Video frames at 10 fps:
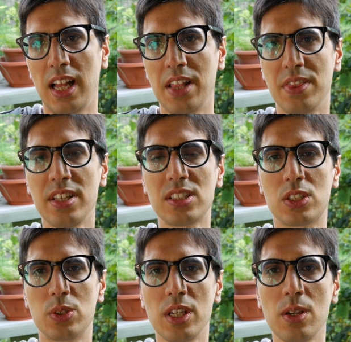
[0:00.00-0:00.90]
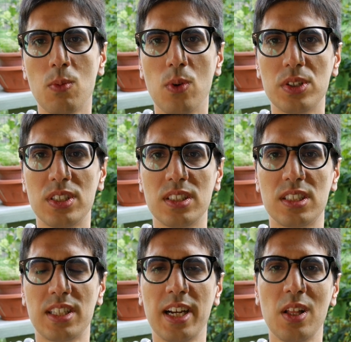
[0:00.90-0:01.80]
And this tree was
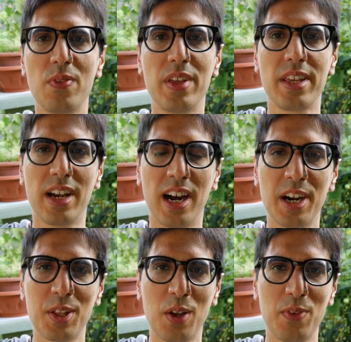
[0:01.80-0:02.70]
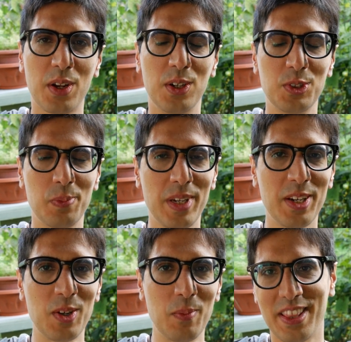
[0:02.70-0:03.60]
inside of the yard of a
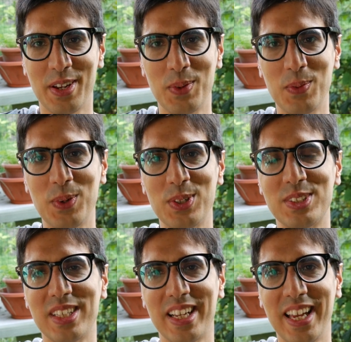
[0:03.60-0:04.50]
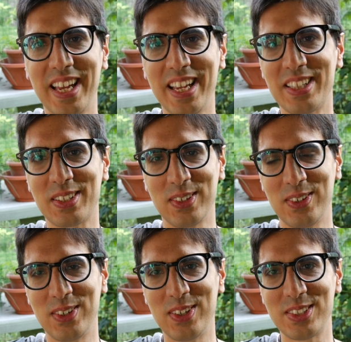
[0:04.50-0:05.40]
condominium. There was a gate
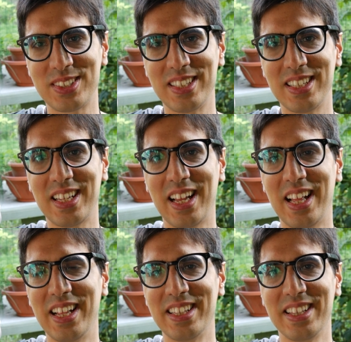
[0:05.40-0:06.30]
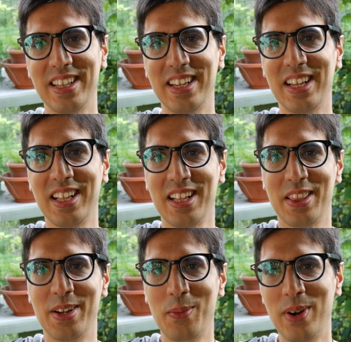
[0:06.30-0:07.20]
closed and
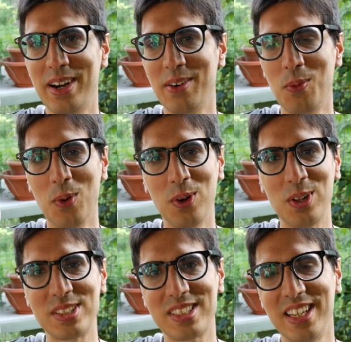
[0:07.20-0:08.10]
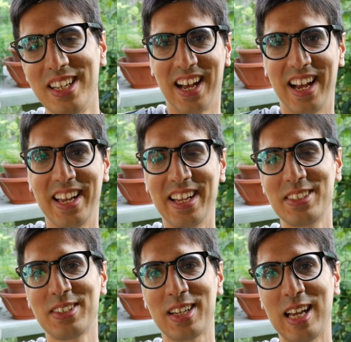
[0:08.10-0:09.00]
there were walls. I had
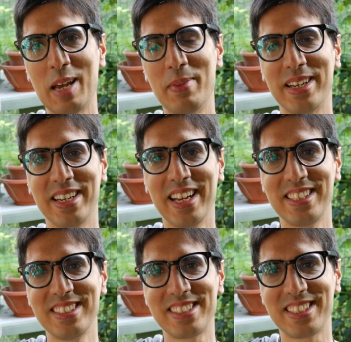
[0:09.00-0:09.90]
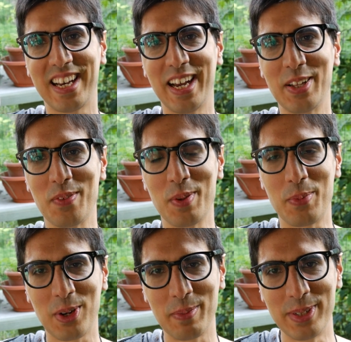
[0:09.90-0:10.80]
to climb and get inside of the
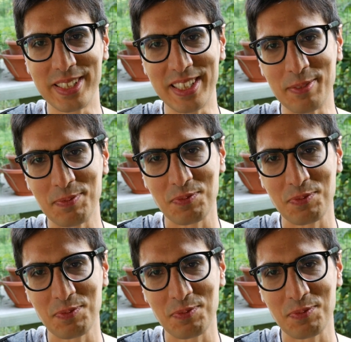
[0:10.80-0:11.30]
property.